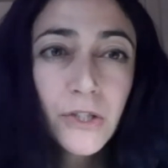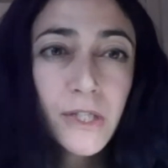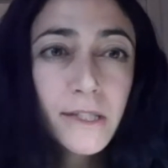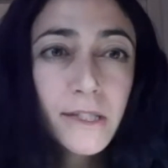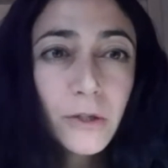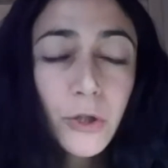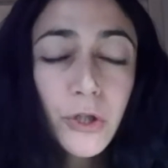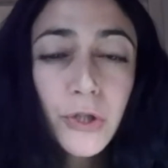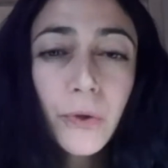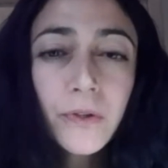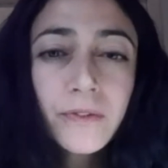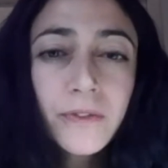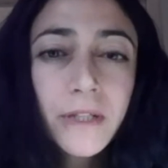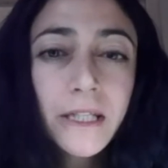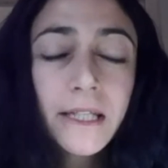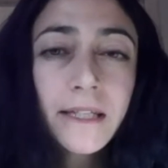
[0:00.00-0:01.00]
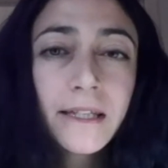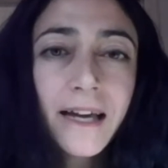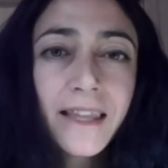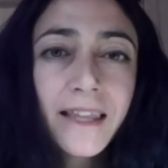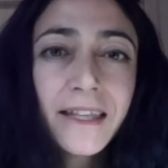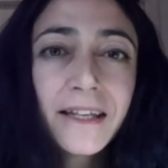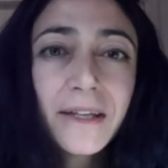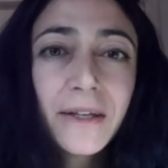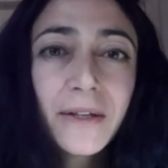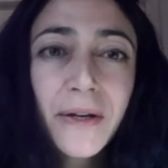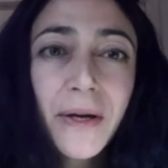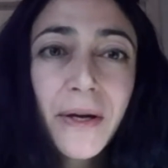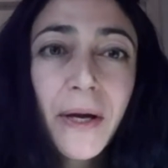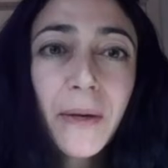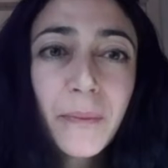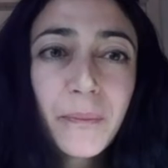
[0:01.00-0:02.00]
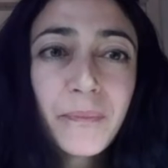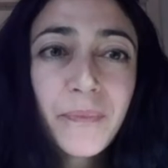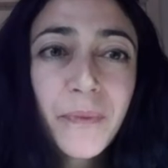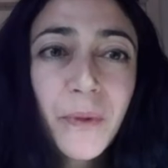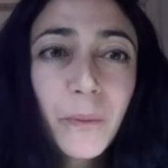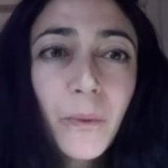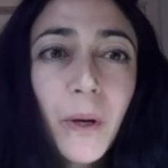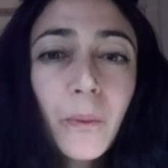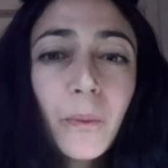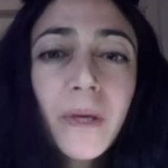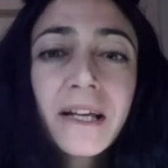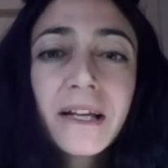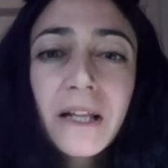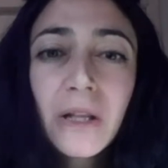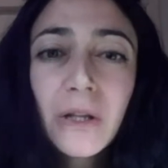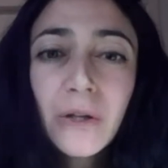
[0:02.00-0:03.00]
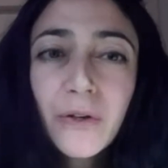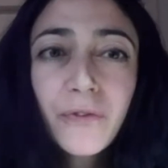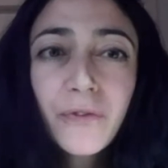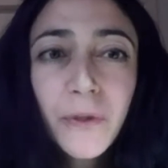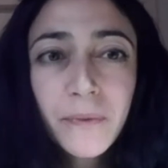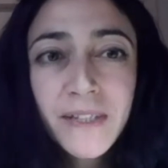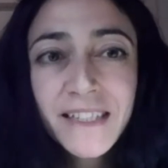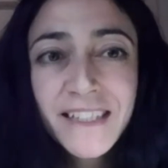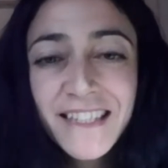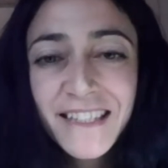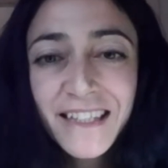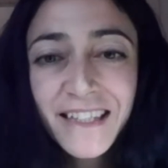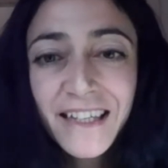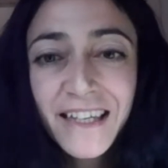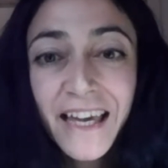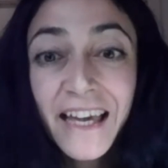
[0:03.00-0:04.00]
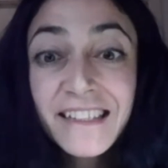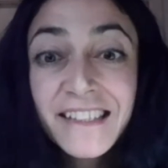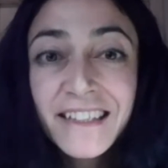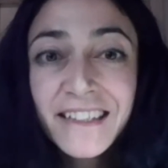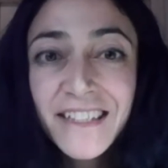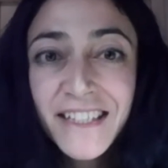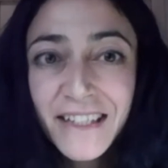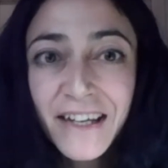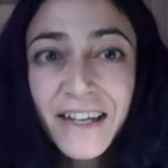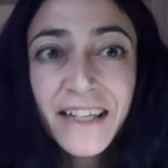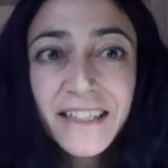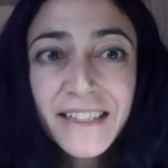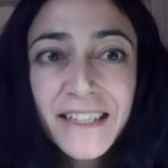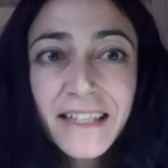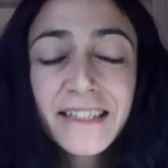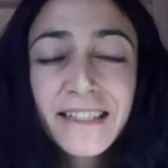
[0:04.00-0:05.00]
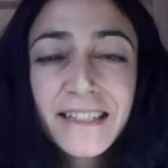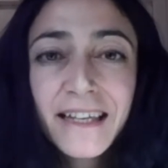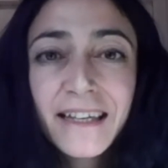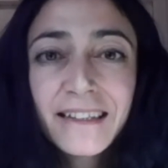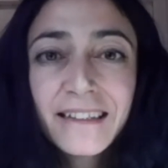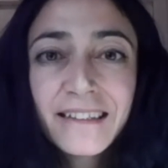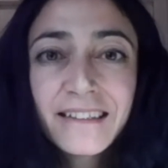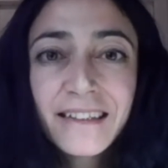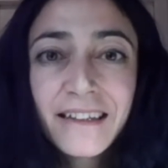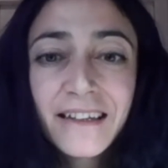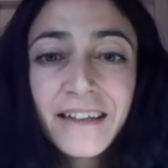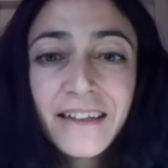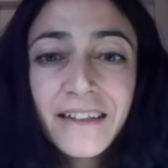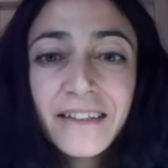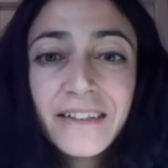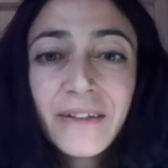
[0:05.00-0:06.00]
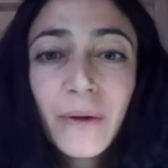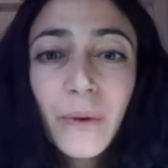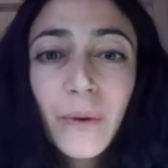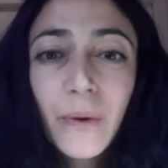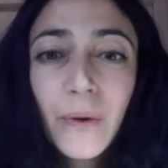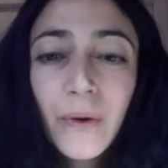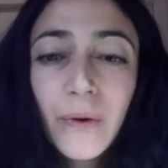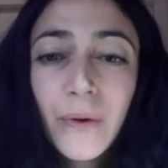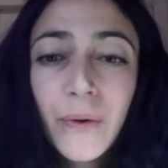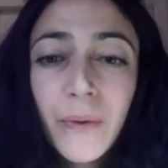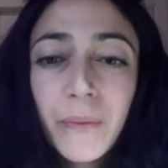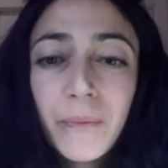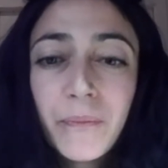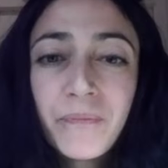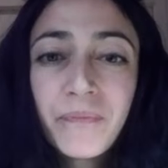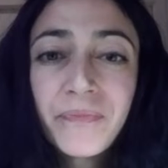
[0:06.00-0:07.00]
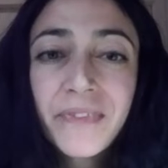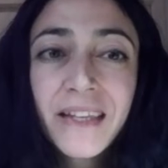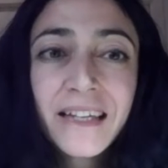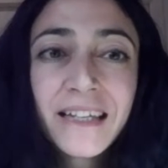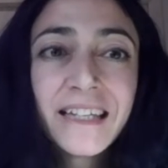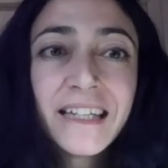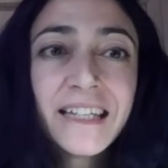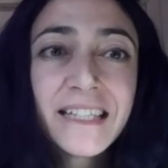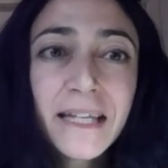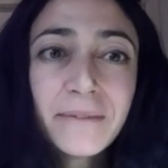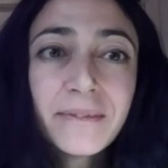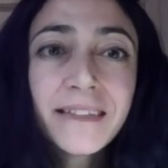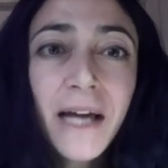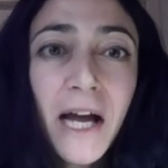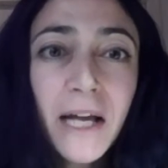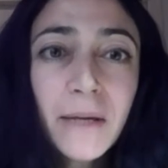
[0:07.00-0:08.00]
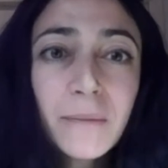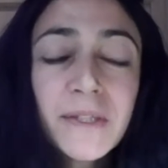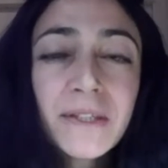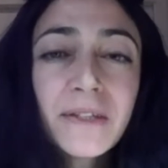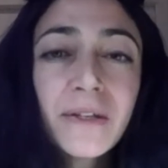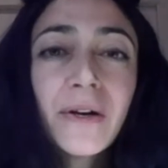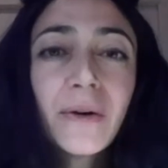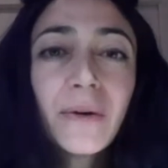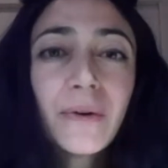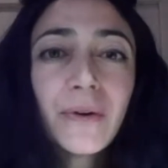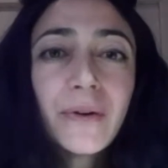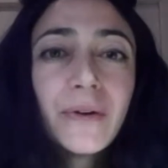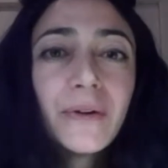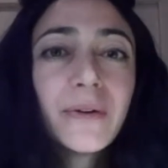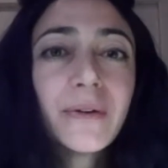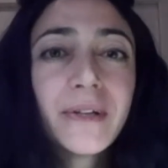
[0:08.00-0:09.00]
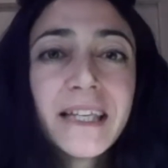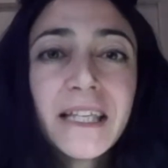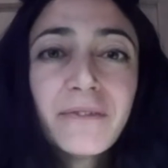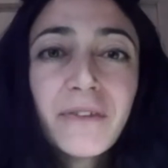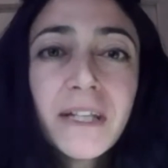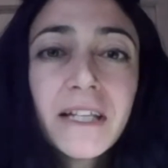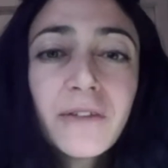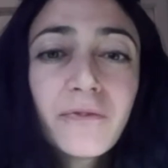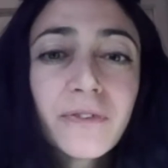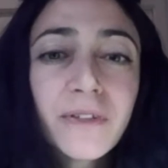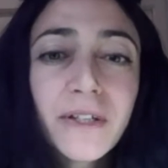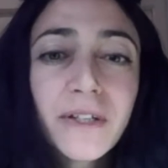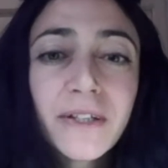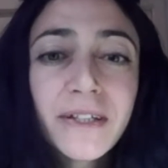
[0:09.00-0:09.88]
Just shortly, I think what we can learn from this exercise is that sometimes, even if